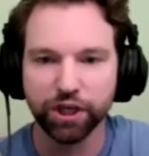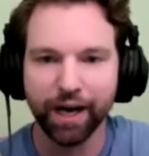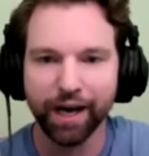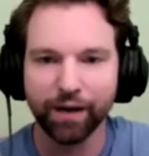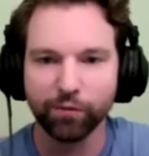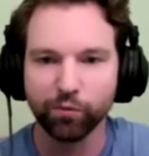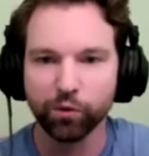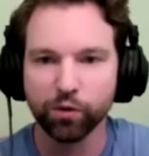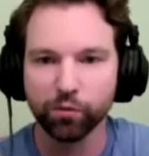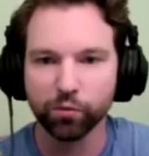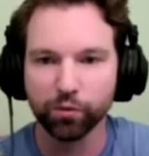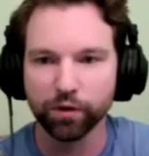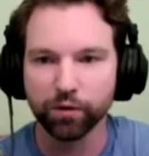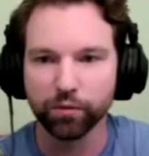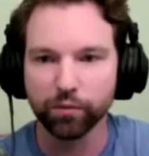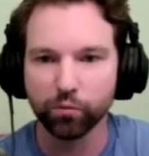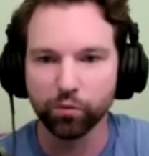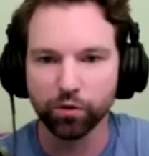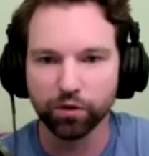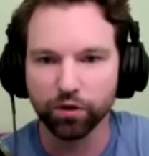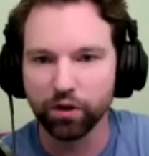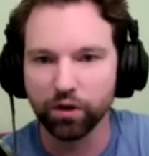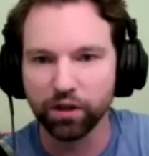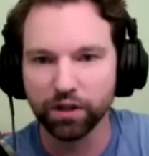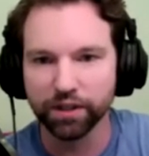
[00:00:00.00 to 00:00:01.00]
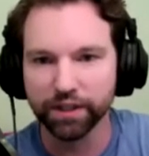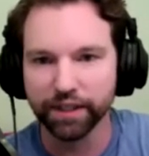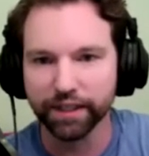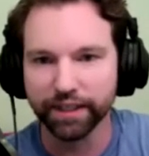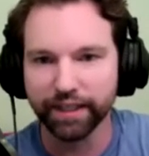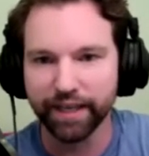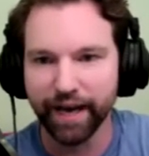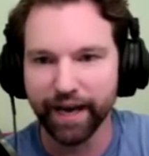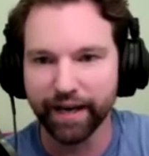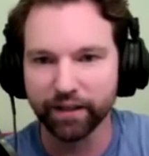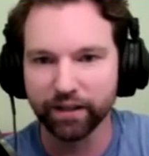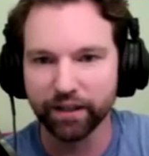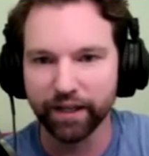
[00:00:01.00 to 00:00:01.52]
shot where we're, we're all in a
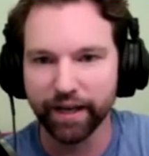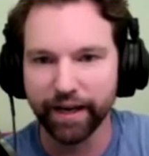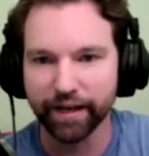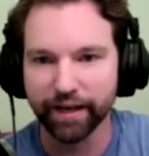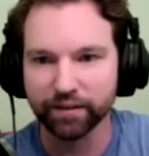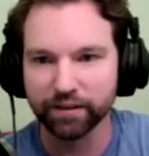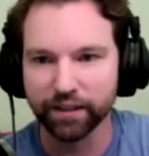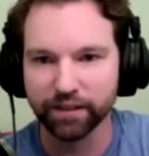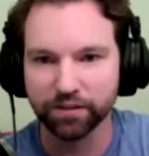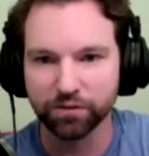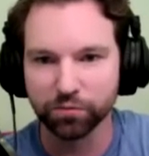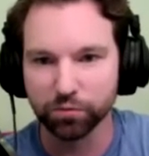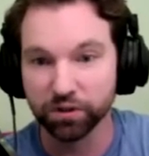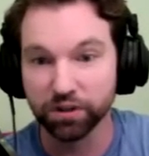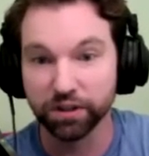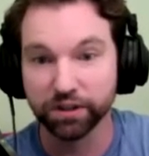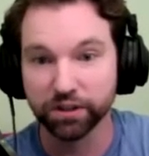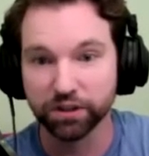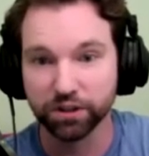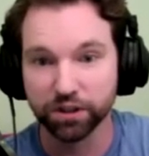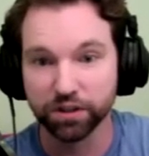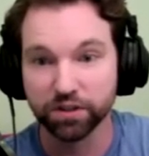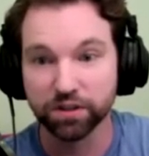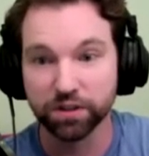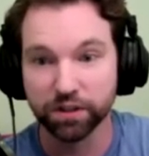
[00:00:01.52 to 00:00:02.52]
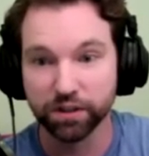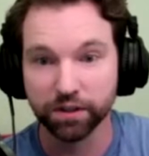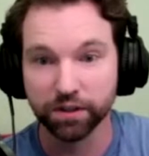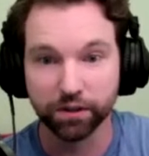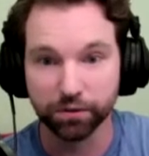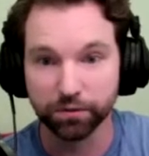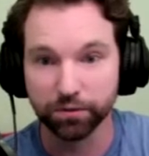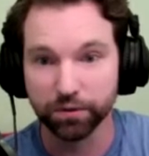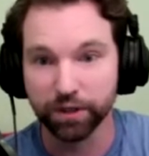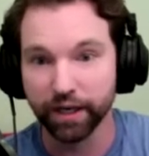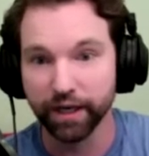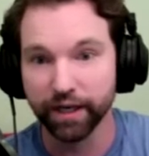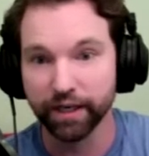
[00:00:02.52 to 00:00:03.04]
Cadillac that's really just in a
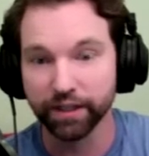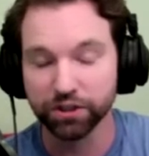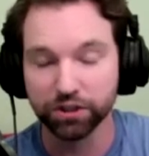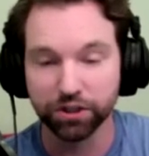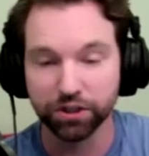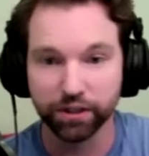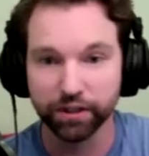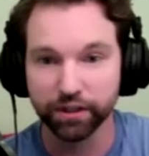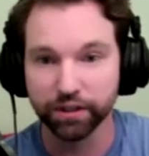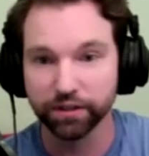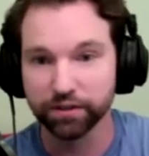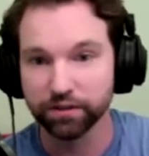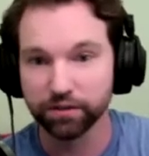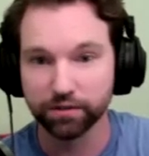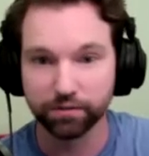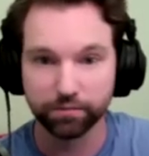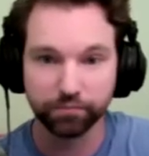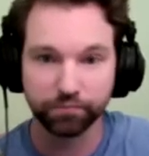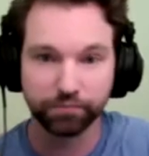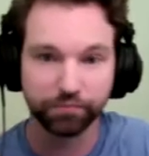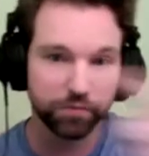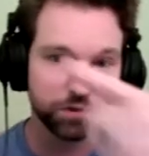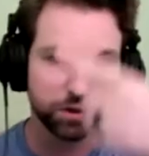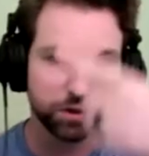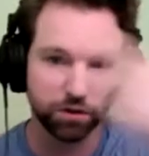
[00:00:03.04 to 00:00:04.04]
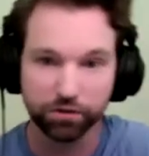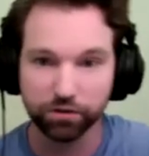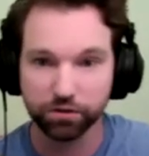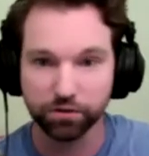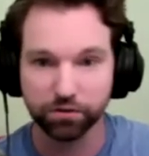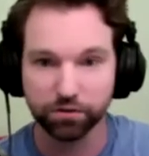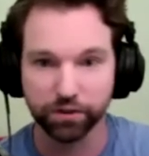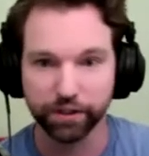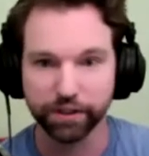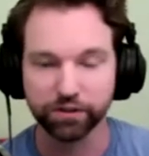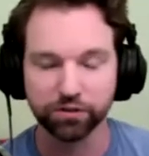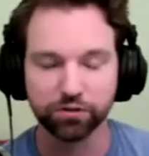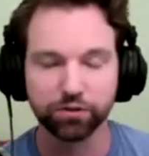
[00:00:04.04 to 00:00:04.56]
garage and it's right
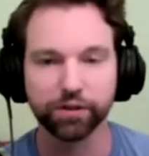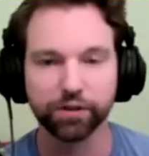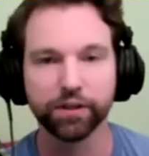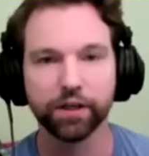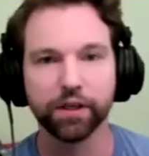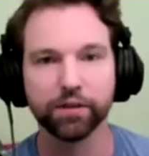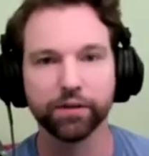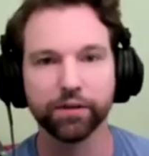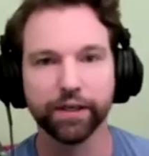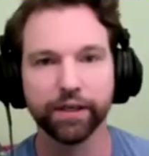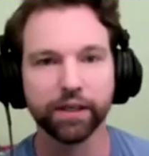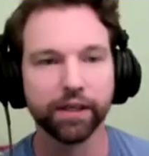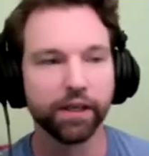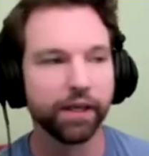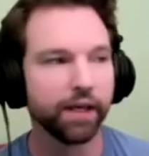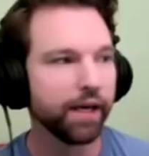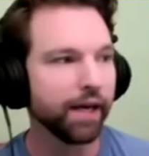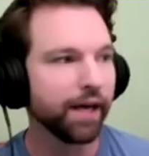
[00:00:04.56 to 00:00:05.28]
green screen all around.